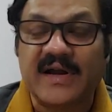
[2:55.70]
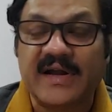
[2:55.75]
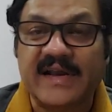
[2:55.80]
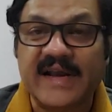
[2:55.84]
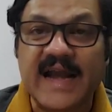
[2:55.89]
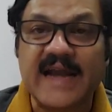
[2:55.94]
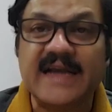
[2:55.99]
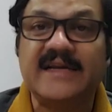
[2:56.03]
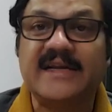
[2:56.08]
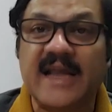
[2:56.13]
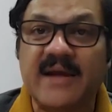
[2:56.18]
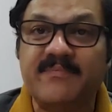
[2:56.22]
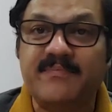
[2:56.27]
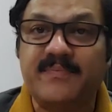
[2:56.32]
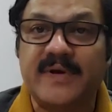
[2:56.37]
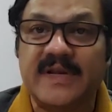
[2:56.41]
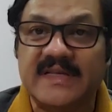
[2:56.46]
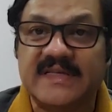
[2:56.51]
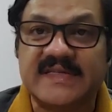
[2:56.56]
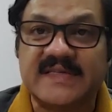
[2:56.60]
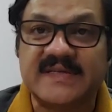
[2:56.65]
great
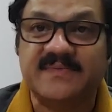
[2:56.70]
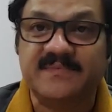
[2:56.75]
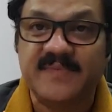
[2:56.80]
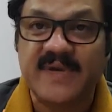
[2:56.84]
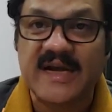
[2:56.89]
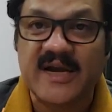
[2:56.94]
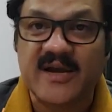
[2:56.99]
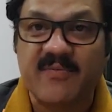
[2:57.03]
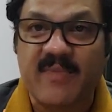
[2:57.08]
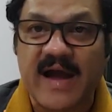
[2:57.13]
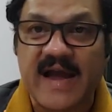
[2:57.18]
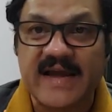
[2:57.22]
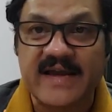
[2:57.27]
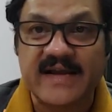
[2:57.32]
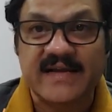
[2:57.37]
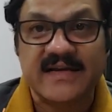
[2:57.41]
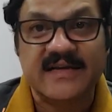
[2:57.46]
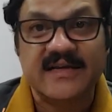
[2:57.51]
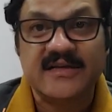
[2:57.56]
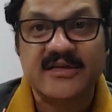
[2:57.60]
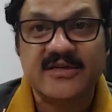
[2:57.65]
temples built by
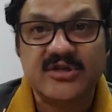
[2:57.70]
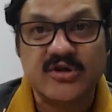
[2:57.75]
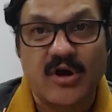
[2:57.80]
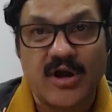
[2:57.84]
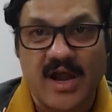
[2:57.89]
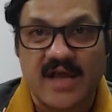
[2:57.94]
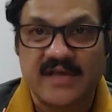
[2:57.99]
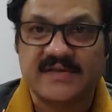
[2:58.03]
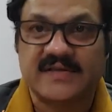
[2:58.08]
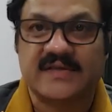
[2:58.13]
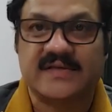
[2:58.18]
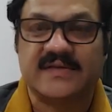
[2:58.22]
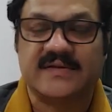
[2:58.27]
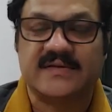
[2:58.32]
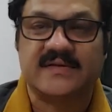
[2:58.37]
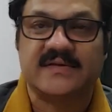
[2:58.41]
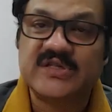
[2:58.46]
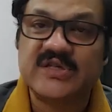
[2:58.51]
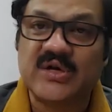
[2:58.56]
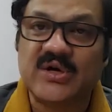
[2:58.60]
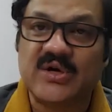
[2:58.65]

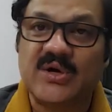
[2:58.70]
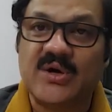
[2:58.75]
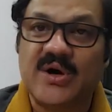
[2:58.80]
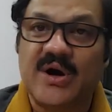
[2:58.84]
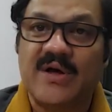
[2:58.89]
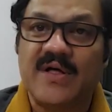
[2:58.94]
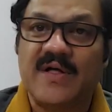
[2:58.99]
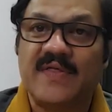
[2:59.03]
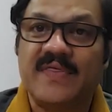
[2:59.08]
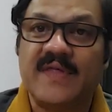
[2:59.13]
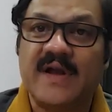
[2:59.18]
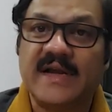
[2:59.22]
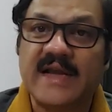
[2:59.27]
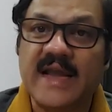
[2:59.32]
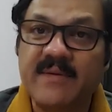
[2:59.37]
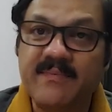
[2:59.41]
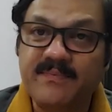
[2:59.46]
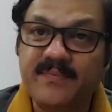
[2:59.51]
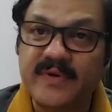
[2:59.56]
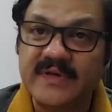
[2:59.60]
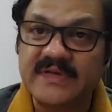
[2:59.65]
Cholas. So the
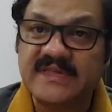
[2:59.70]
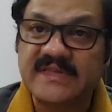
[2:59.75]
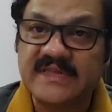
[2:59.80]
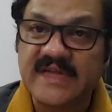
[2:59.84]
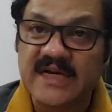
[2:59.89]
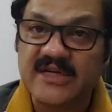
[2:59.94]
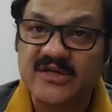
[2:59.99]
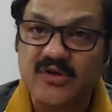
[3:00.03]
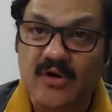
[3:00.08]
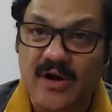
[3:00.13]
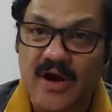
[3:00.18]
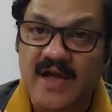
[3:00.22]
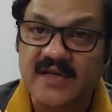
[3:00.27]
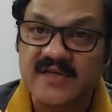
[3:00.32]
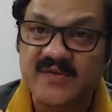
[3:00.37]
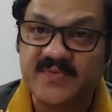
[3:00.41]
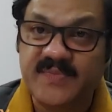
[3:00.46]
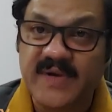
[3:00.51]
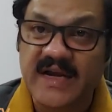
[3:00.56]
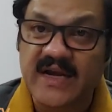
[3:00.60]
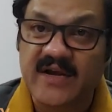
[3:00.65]
temples that
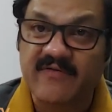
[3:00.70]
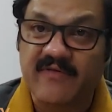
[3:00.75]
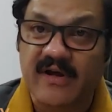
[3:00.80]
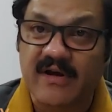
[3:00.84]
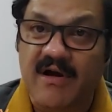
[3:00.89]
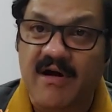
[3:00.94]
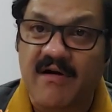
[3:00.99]
Cholas built were